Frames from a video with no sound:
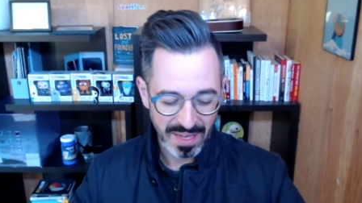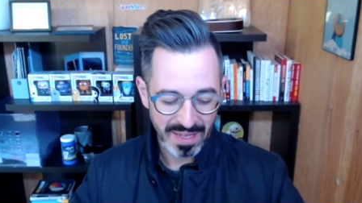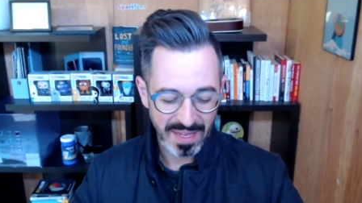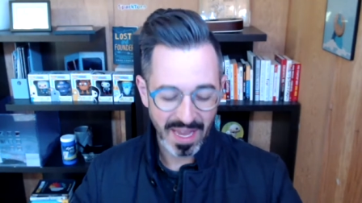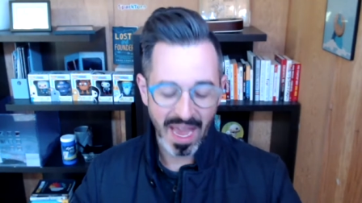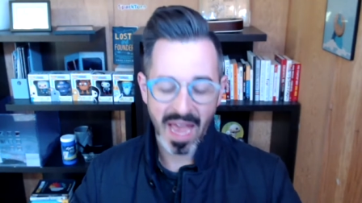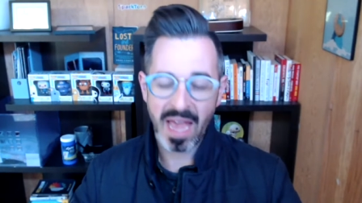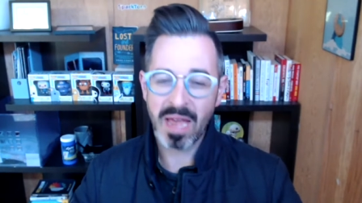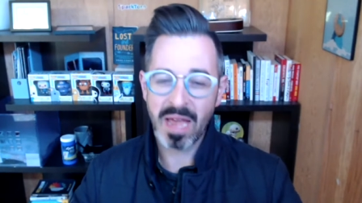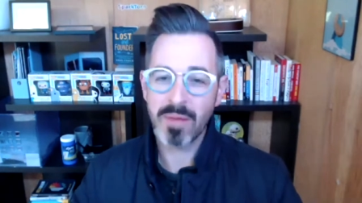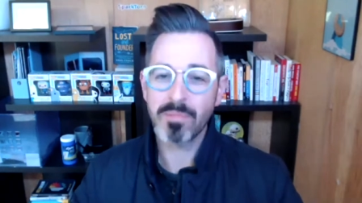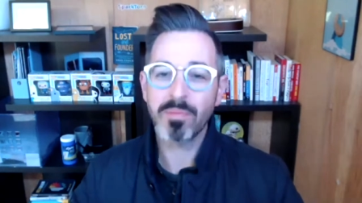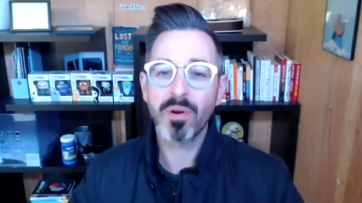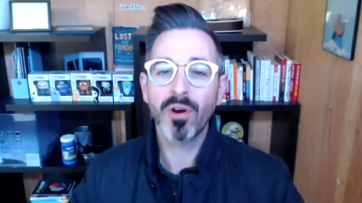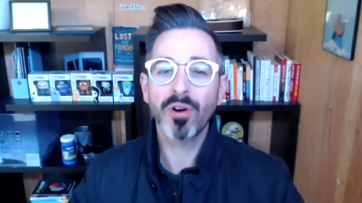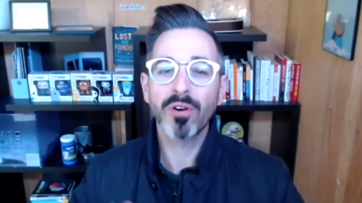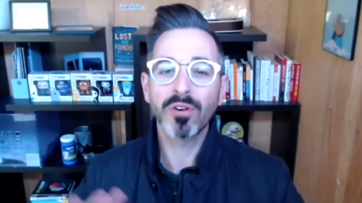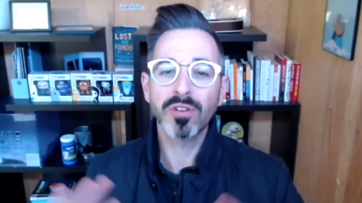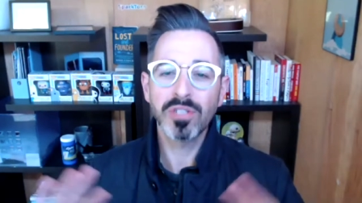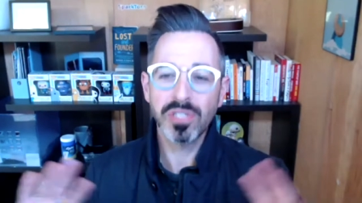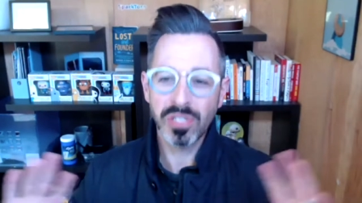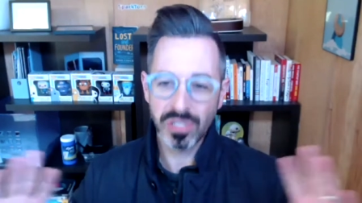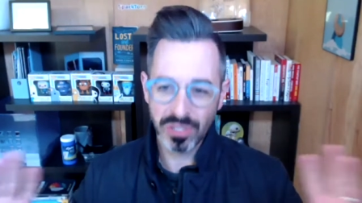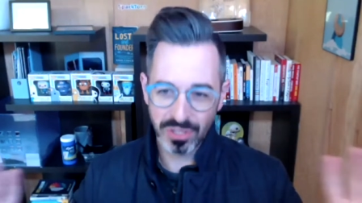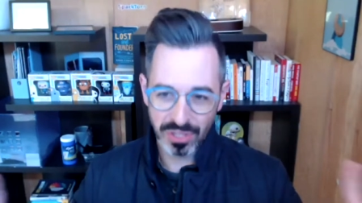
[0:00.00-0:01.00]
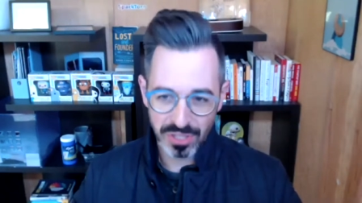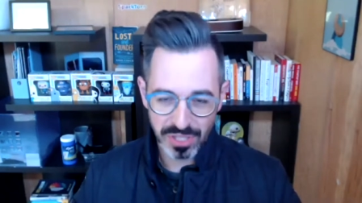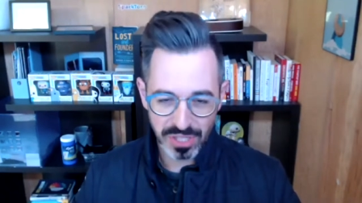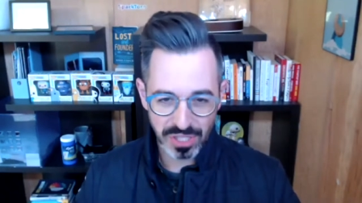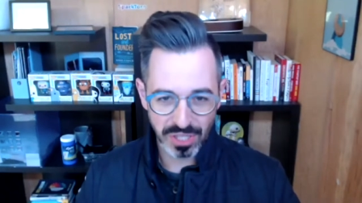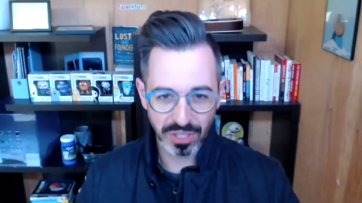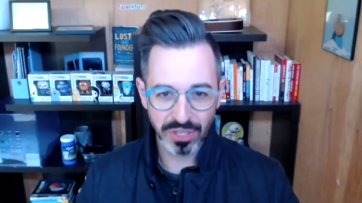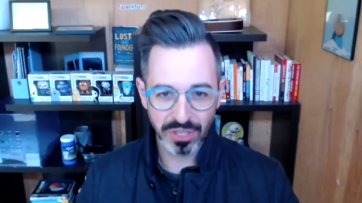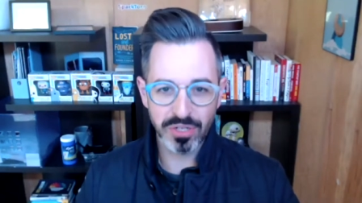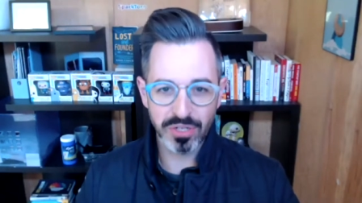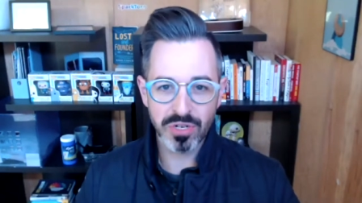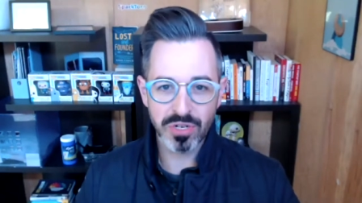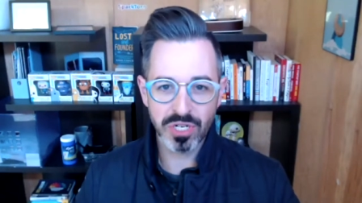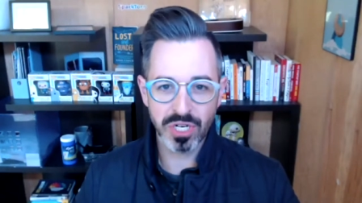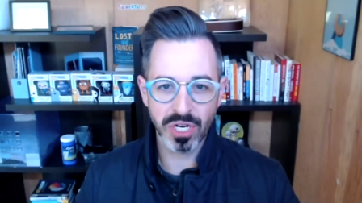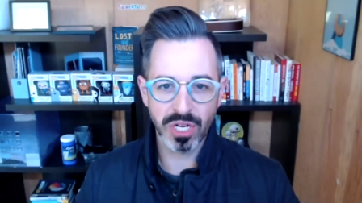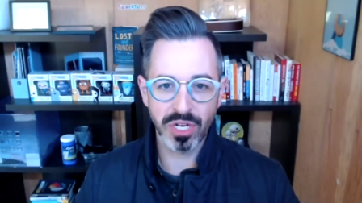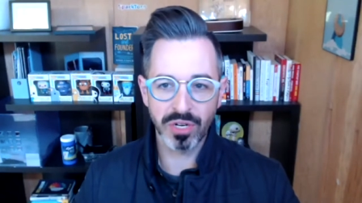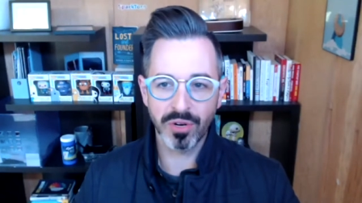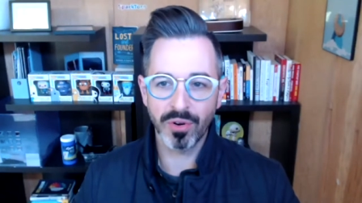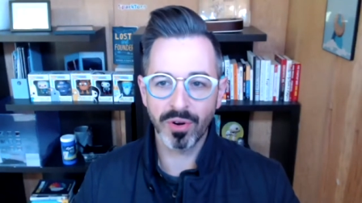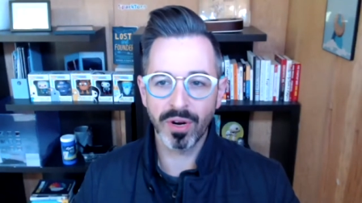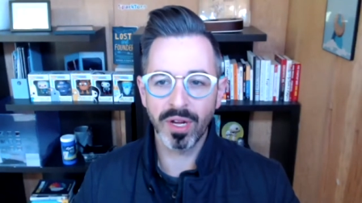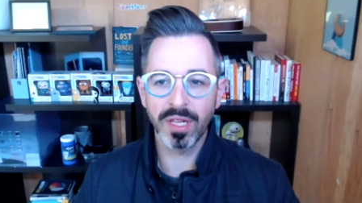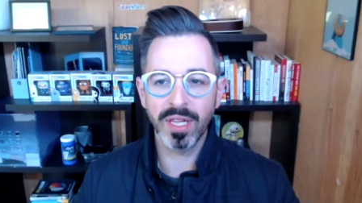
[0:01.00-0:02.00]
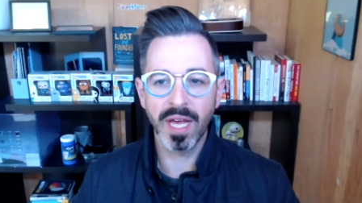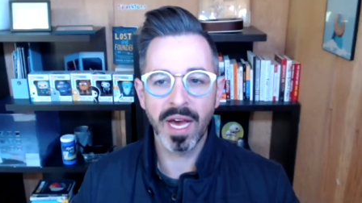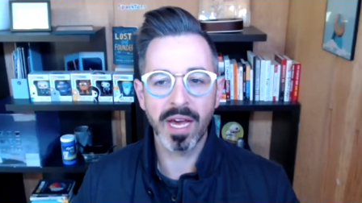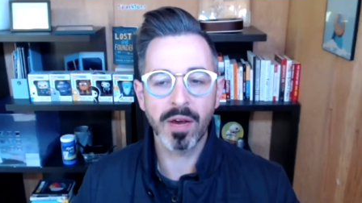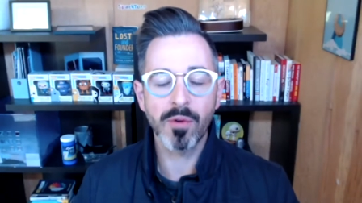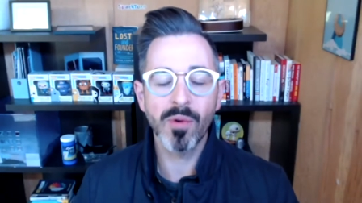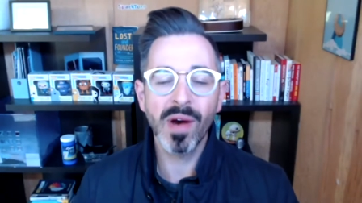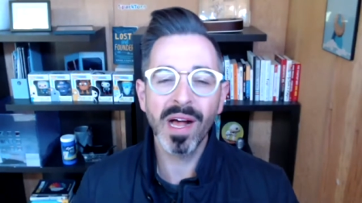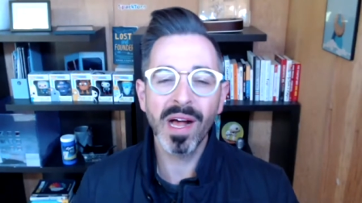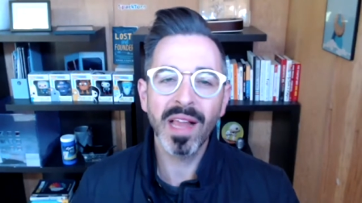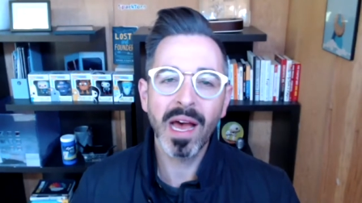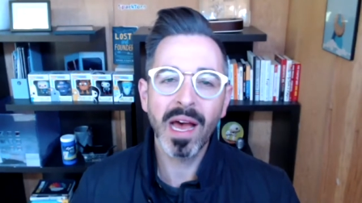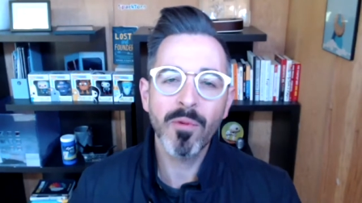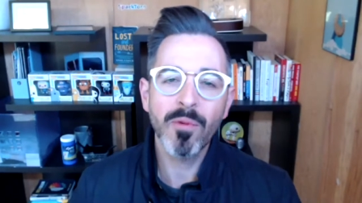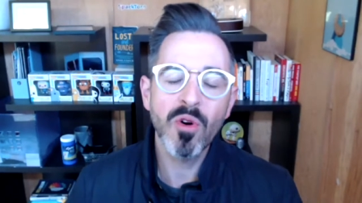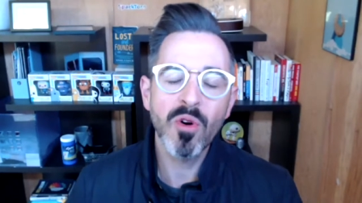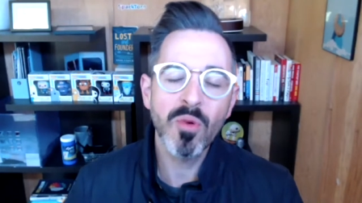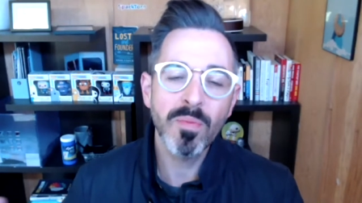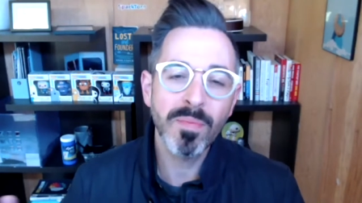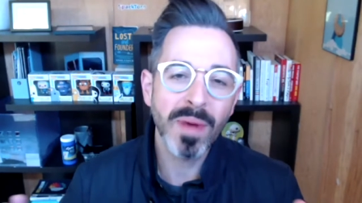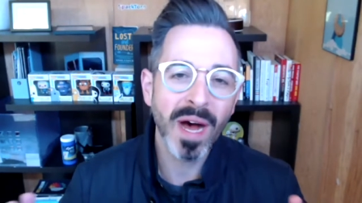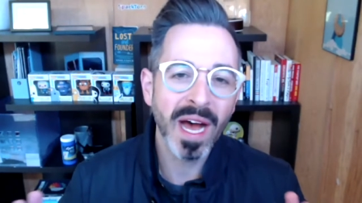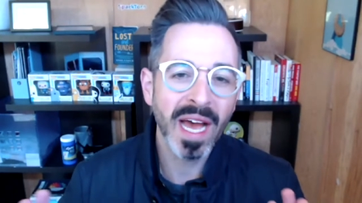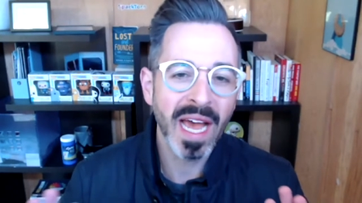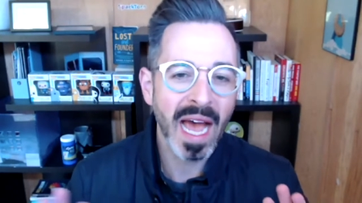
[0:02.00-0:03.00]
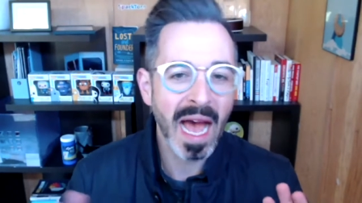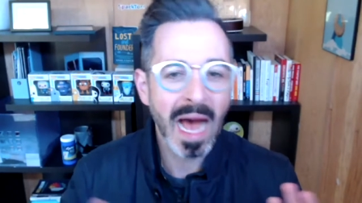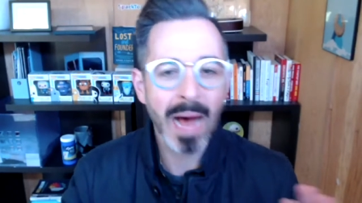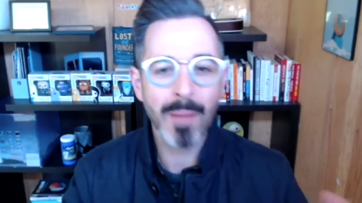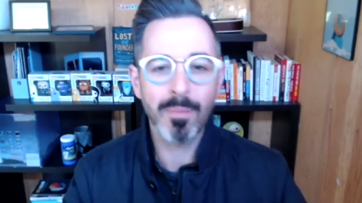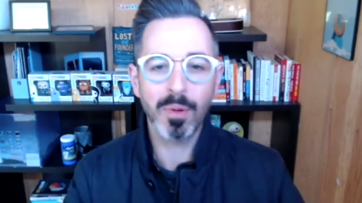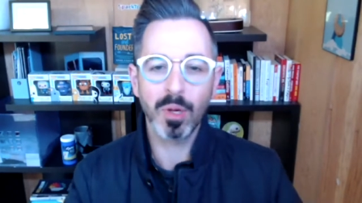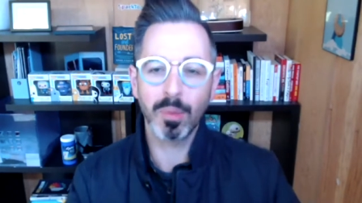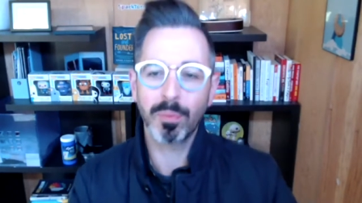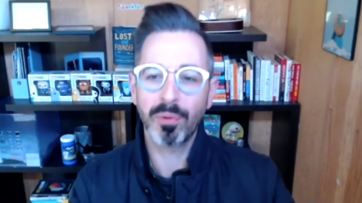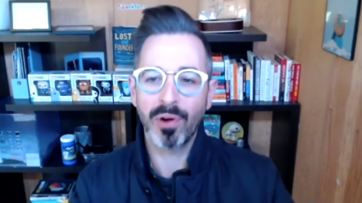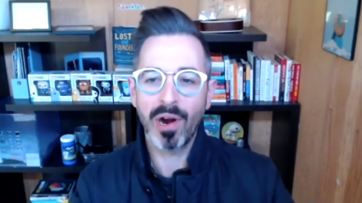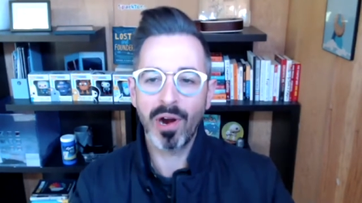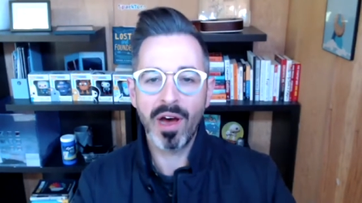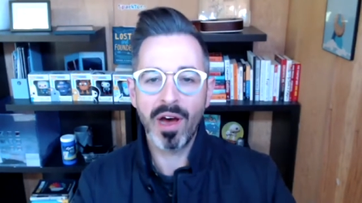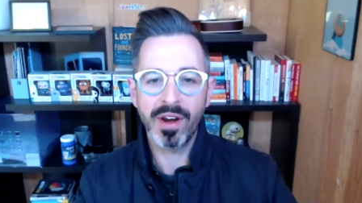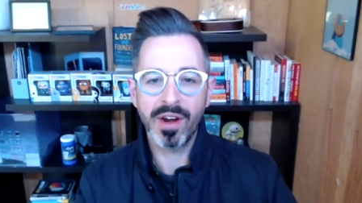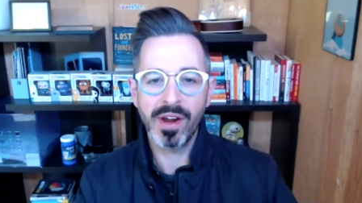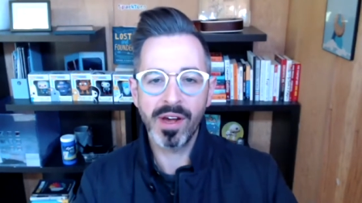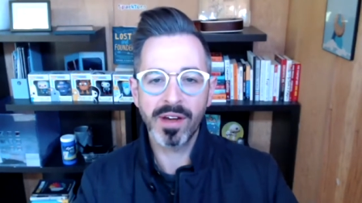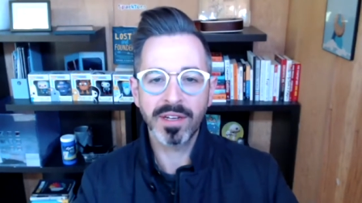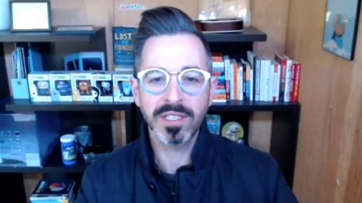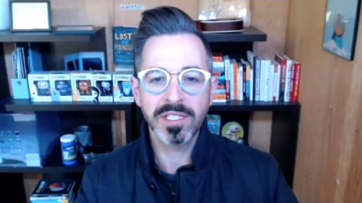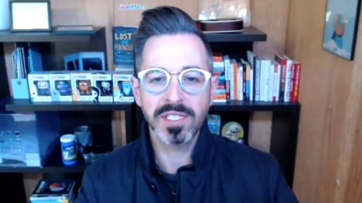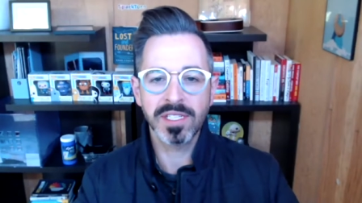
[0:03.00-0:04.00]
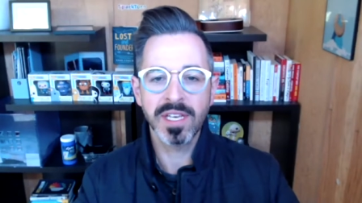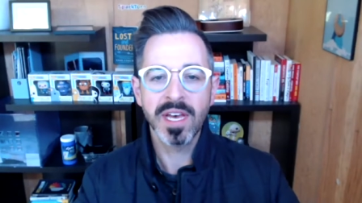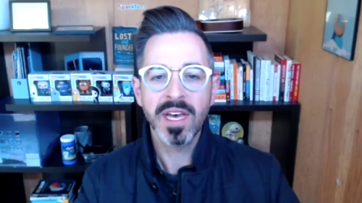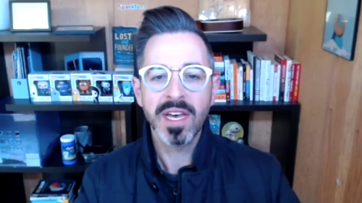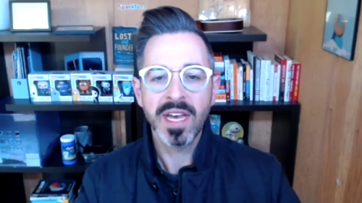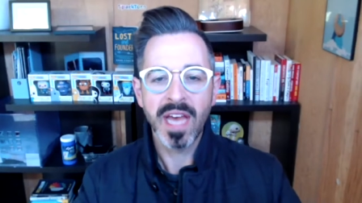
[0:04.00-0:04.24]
a personal solution or a like, well, I won't buy Apple products,